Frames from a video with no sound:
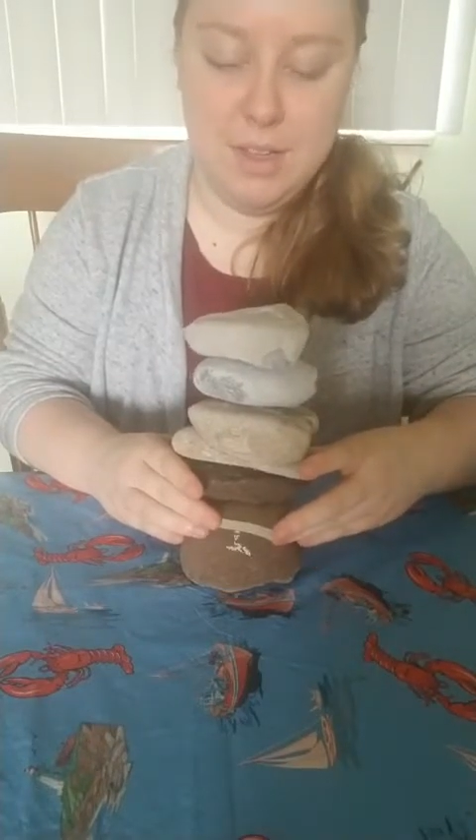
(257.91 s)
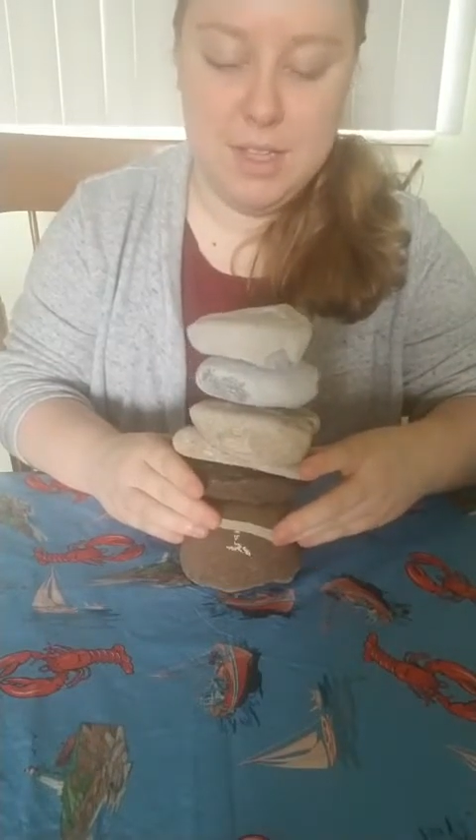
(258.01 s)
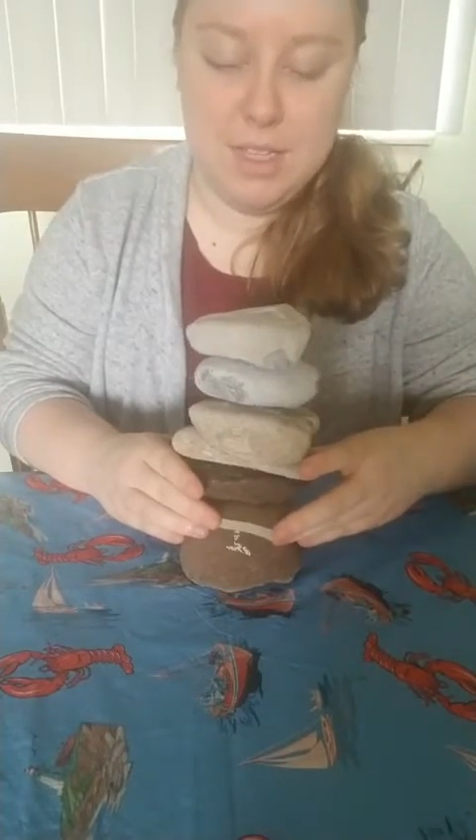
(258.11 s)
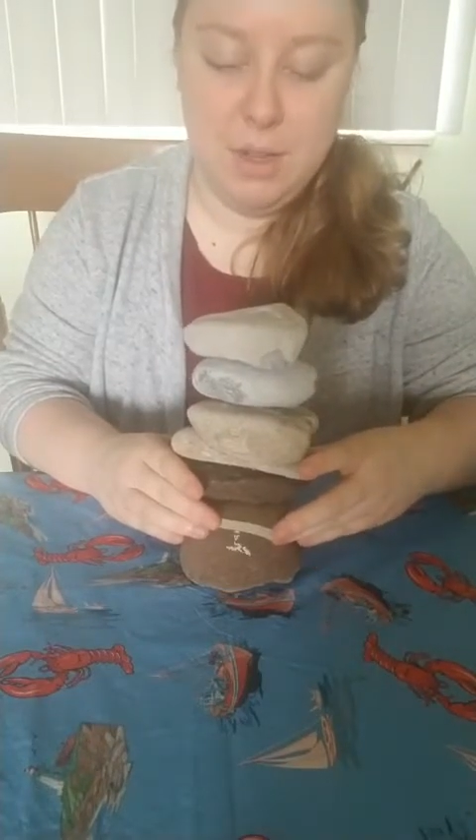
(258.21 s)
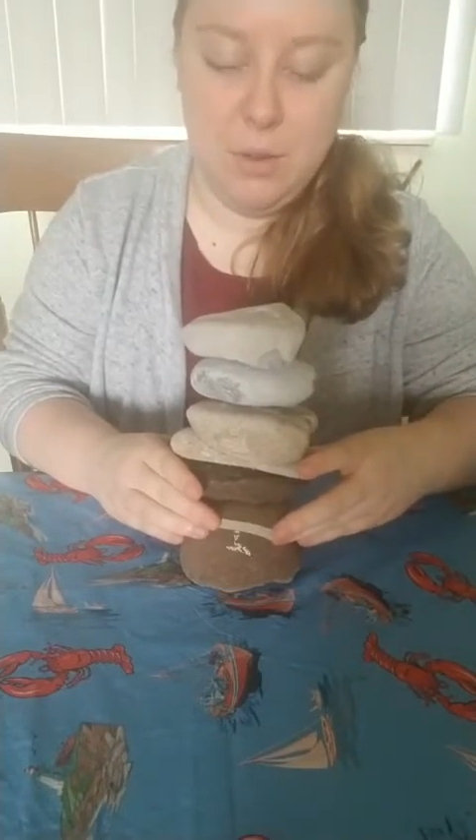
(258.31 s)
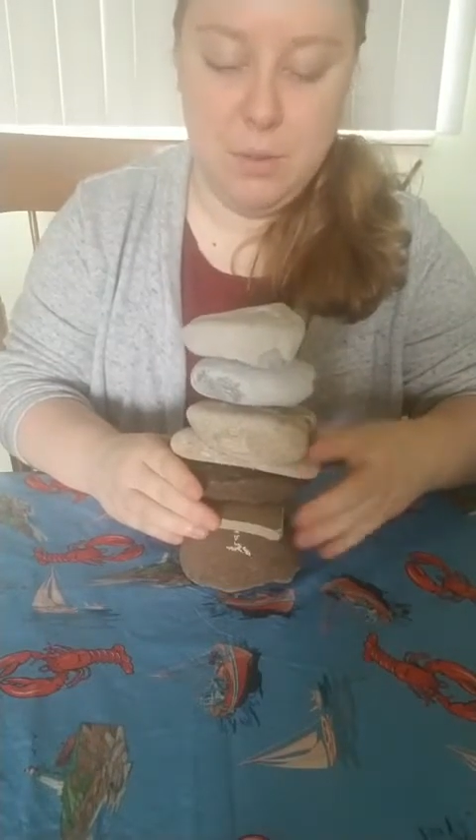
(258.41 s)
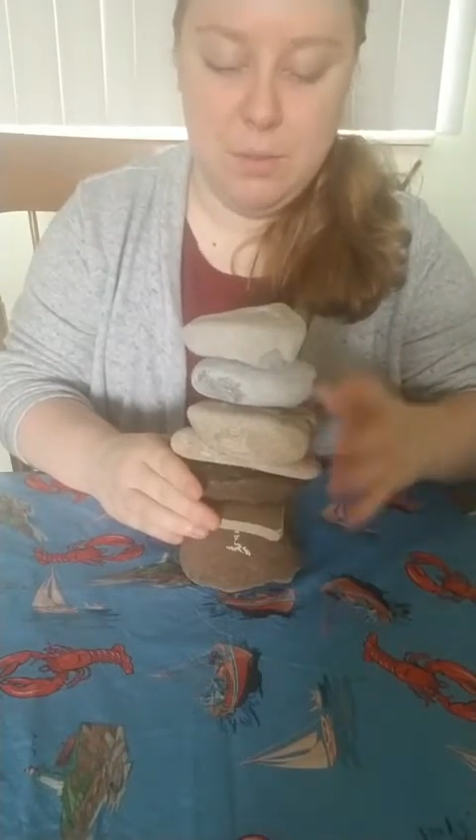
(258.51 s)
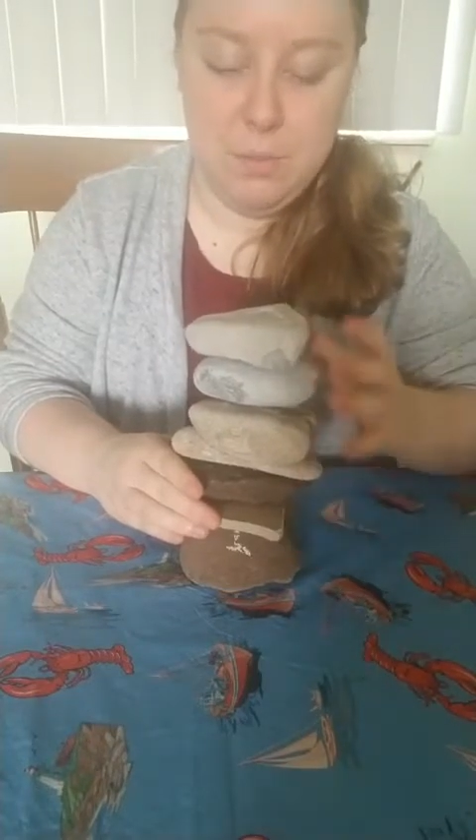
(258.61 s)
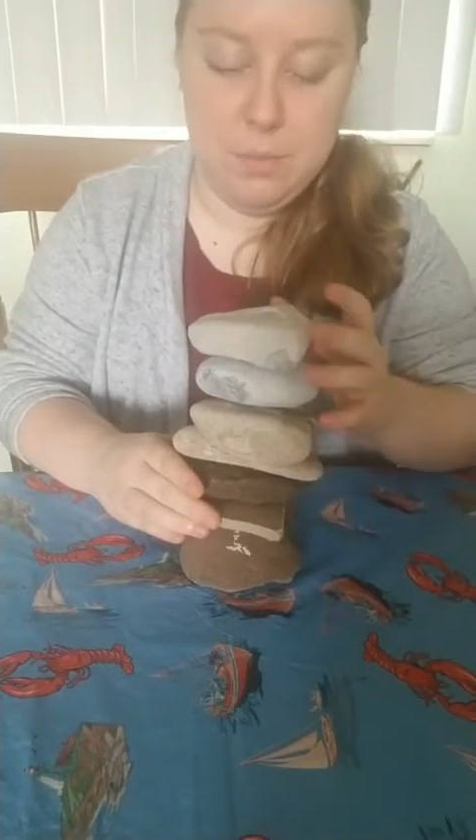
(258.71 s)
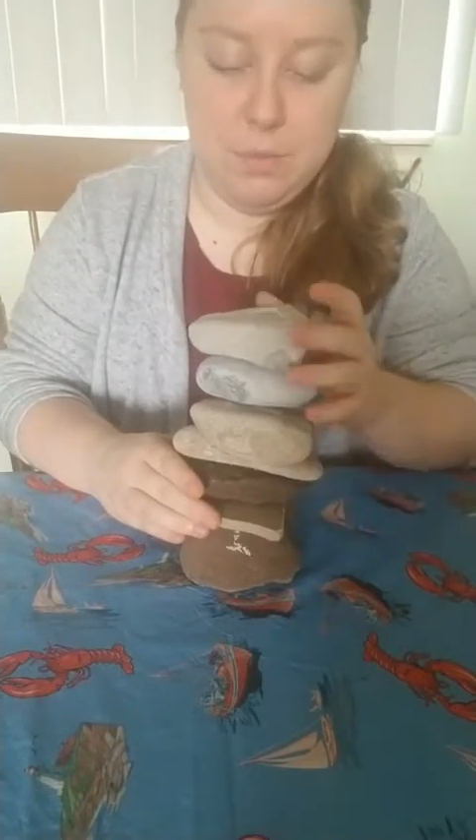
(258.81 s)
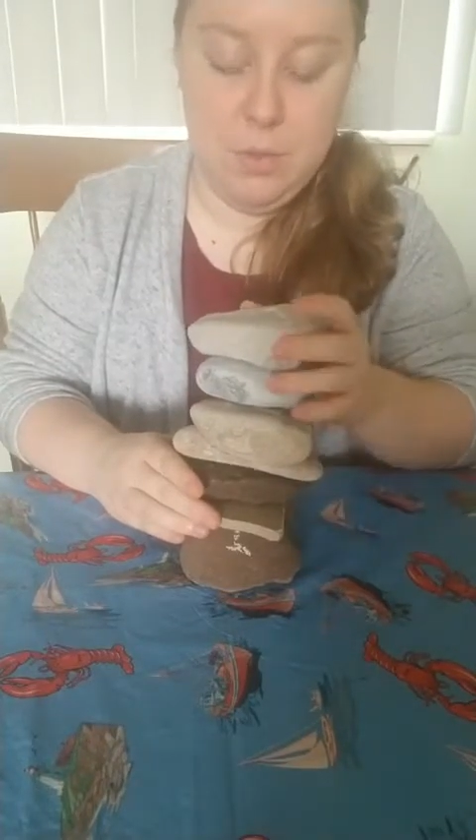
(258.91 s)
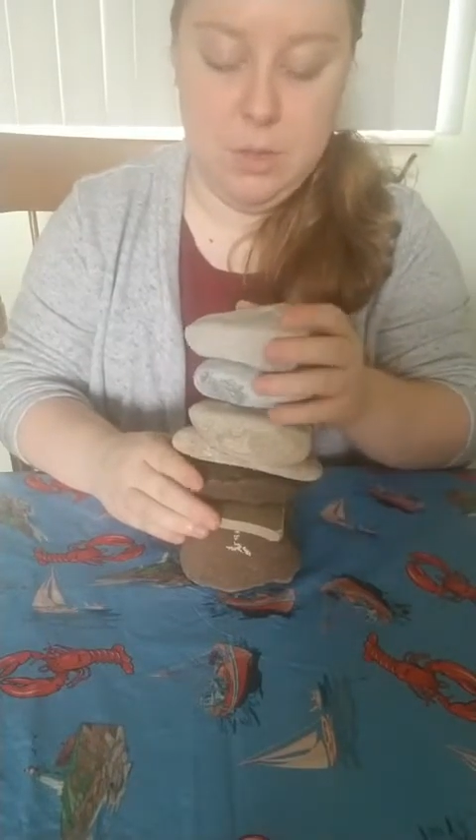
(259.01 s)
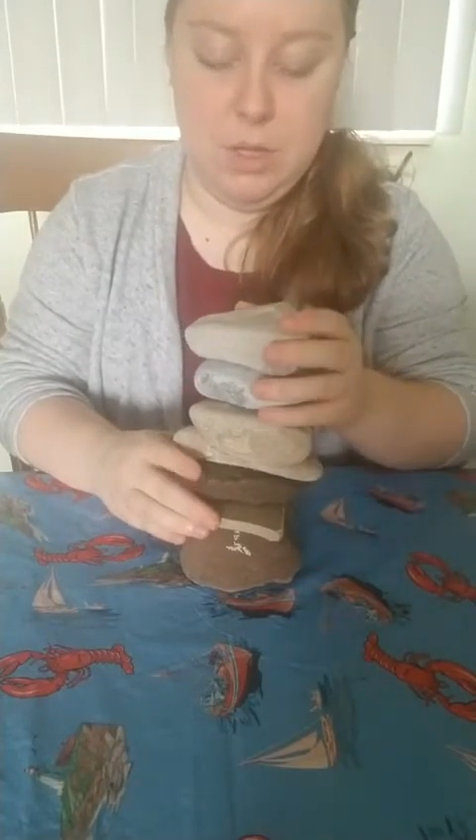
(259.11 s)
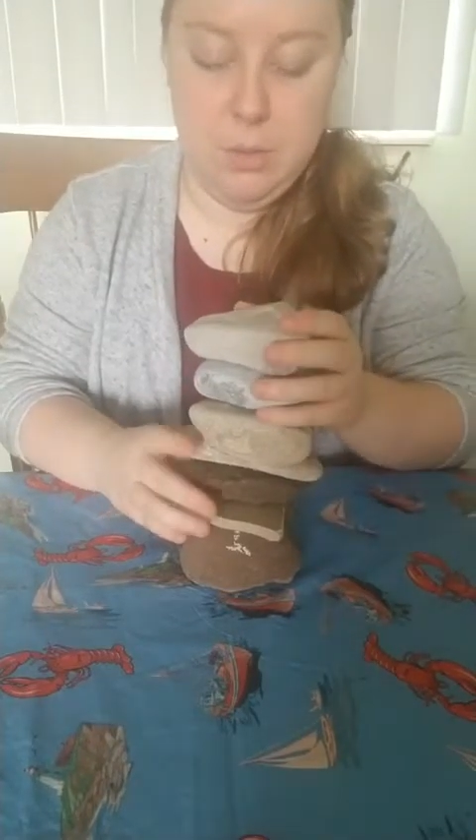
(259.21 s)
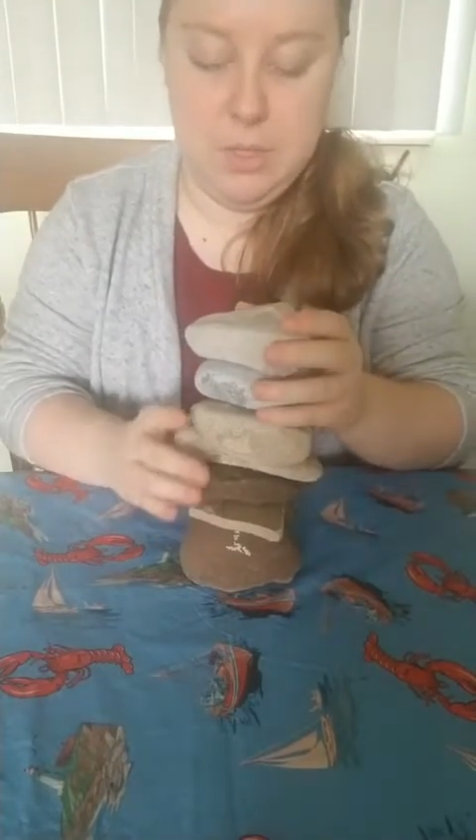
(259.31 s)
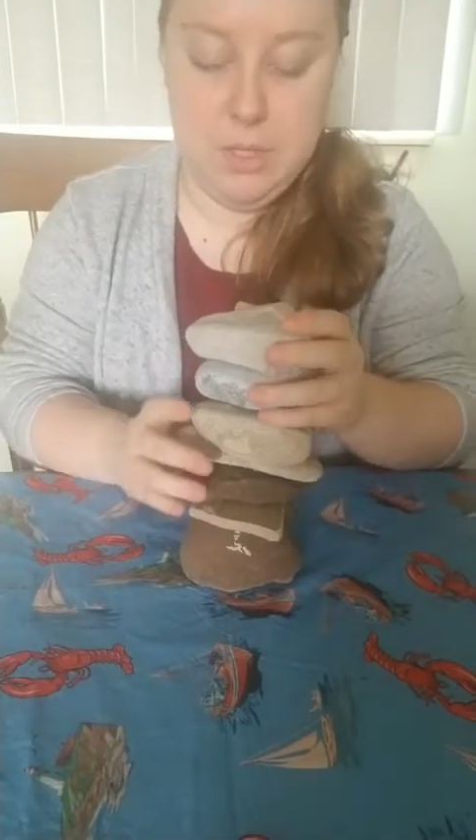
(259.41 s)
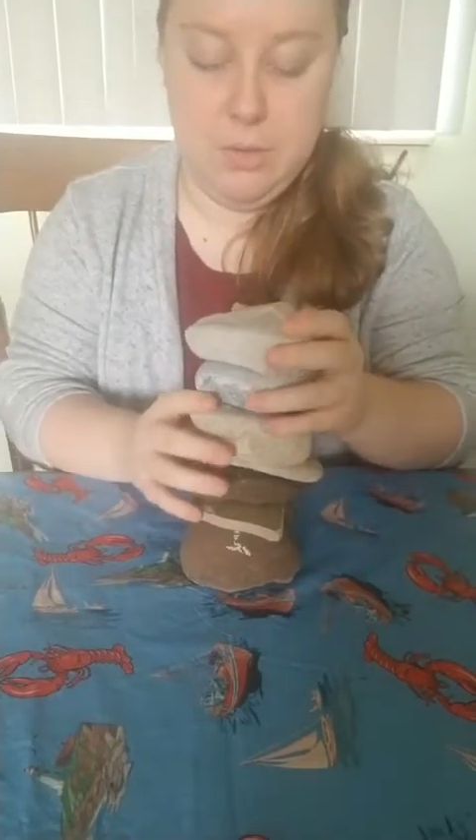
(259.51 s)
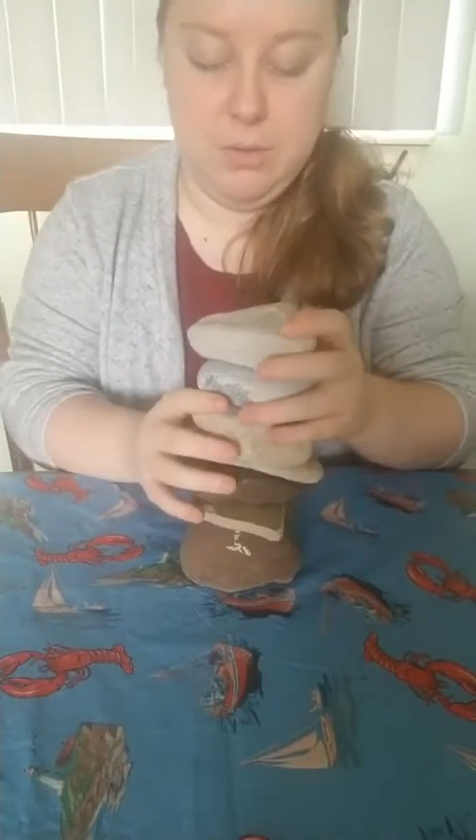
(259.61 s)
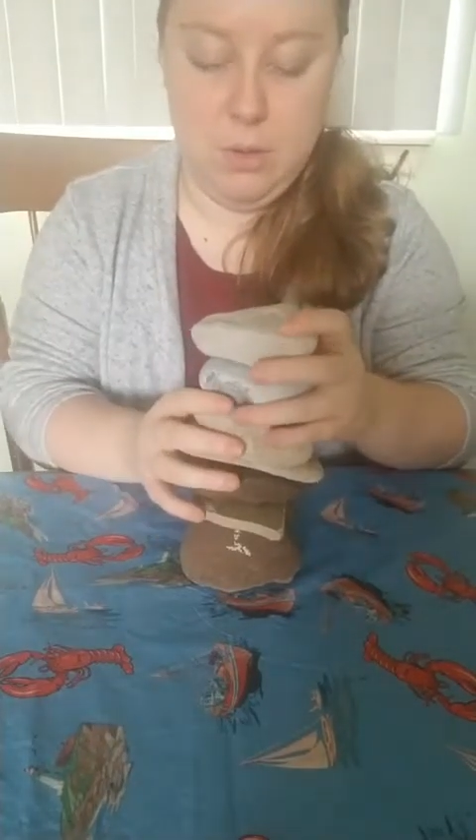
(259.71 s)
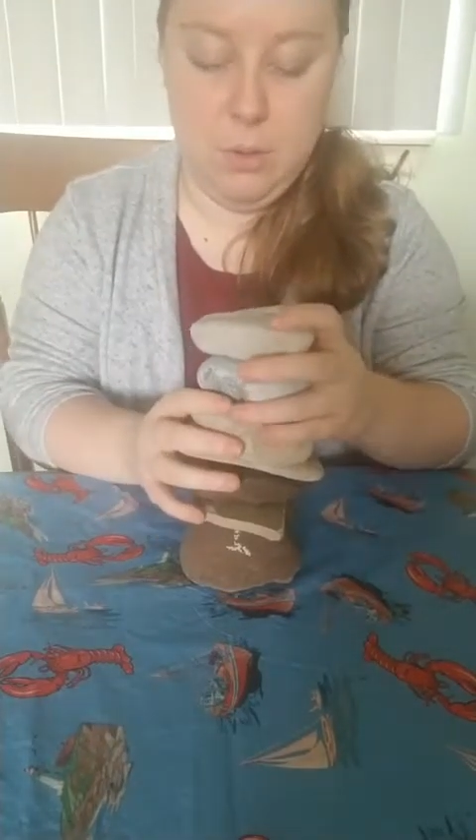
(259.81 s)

So you can go in different